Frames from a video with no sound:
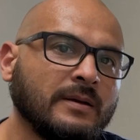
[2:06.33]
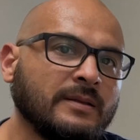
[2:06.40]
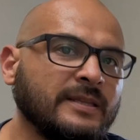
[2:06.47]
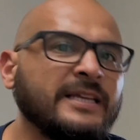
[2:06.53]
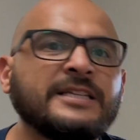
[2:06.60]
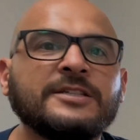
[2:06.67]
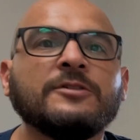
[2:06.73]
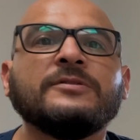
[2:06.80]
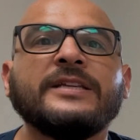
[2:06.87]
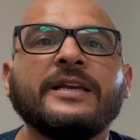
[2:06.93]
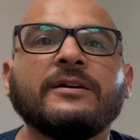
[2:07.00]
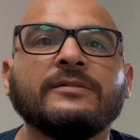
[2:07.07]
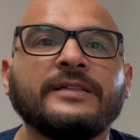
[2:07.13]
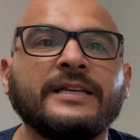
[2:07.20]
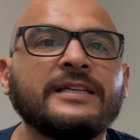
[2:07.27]
These new
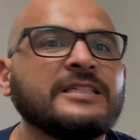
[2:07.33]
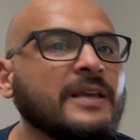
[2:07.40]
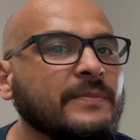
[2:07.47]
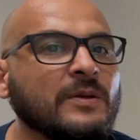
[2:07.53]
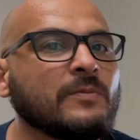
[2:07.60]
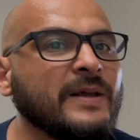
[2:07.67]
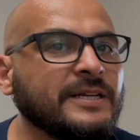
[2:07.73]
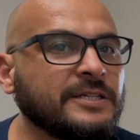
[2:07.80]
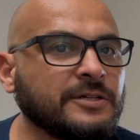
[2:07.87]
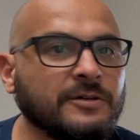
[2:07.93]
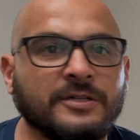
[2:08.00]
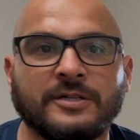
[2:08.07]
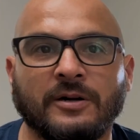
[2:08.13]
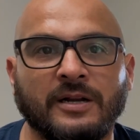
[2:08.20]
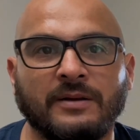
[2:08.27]
TLDs can be registered
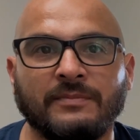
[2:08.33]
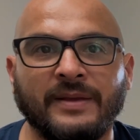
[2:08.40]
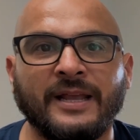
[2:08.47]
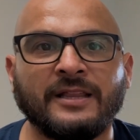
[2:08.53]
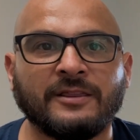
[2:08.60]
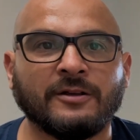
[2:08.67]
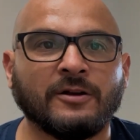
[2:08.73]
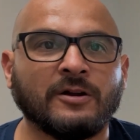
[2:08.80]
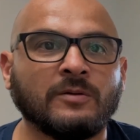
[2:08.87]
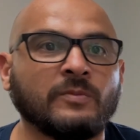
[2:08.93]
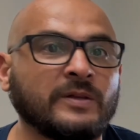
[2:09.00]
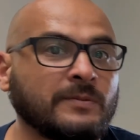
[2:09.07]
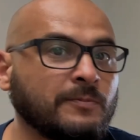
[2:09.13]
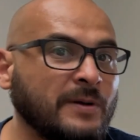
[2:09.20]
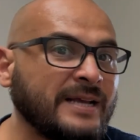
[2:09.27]
starting May 3rd,
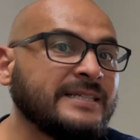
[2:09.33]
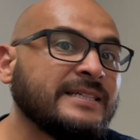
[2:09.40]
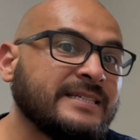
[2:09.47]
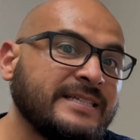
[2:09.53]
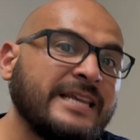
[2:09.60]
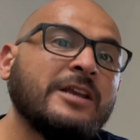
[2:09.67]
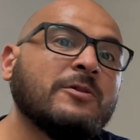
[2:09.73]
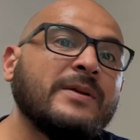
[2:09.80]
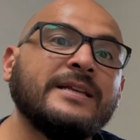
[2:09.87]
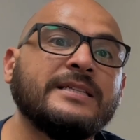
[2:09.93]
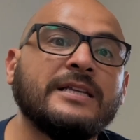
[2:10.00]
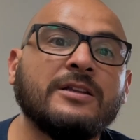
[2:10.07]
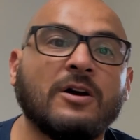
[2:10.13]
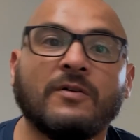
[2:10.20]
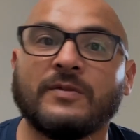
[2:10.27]
with prices
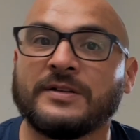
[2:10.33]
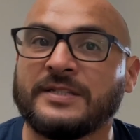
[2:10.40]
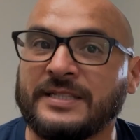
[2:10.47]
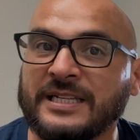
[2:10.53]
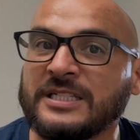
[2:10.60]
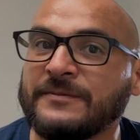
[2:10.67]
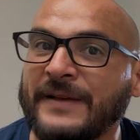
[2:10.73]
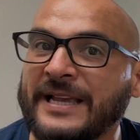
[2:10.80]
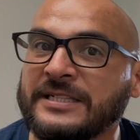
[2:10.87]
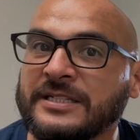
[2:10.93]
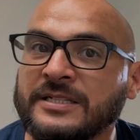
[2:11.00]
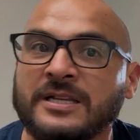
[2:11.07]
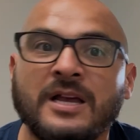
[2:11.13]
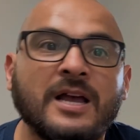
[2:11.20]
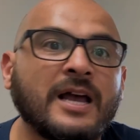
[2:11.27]
decreasing over 6
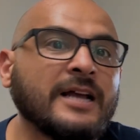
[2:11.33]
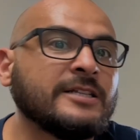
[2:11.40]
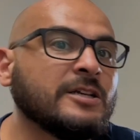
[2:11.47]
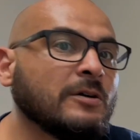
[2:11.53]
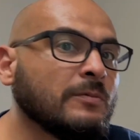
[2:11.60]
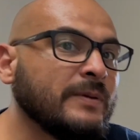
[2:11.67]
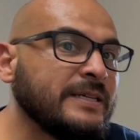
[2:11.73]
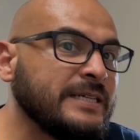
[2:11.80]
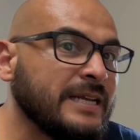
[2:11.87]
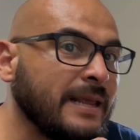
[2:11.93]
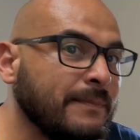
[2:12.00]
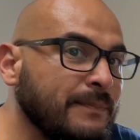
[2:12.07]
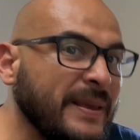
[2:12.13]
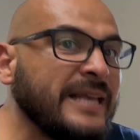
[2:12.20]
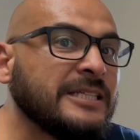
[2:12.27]
phases until reaching a
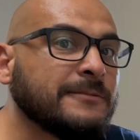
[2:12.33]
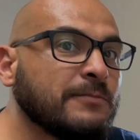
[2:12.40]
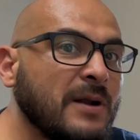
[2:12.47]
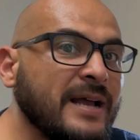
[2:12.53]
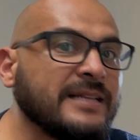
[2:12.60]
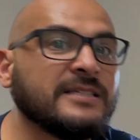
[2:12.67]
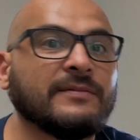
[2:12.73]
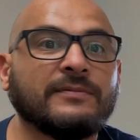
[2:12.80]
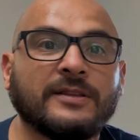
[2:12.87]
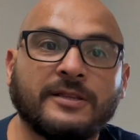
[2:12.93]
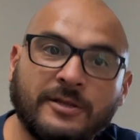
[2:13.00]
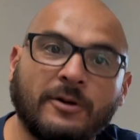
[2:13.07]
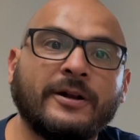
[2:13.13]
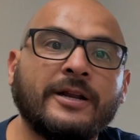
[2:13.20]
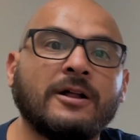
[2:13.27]
base price of
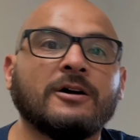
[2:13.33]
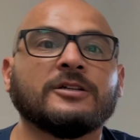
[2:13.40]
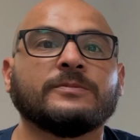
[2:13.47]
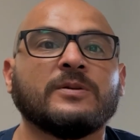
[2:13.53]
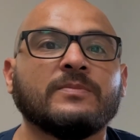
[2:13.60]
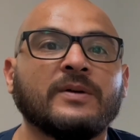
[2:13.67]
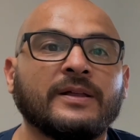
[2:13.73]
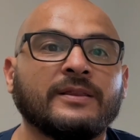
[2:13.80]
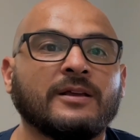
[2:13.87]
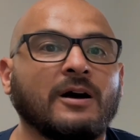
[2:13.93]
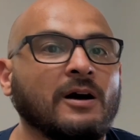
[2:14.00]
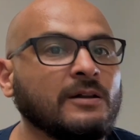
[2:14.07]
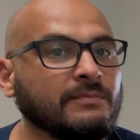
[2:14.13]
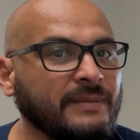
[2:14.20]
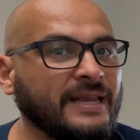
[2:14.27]
$30 per month
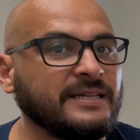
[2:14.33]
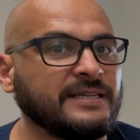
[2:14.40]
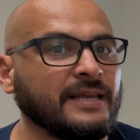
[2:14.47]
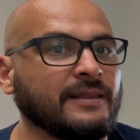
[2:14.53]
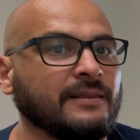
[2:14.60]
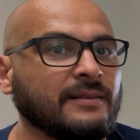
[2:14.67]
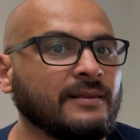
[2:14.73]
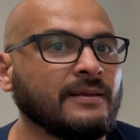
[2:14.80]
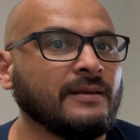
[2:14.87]
on May 10th.